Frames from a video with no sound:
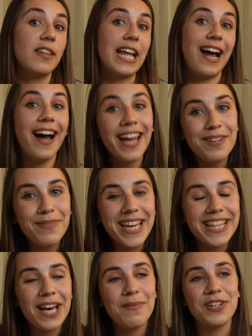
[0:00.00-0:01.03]
that I had
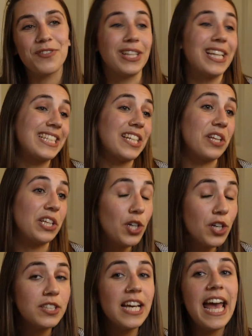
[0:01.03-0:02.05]
made them and she really liked how they
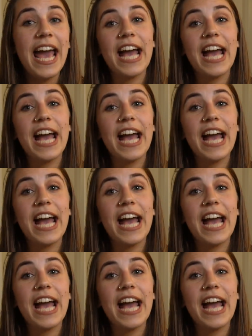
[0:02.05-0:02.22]
looked,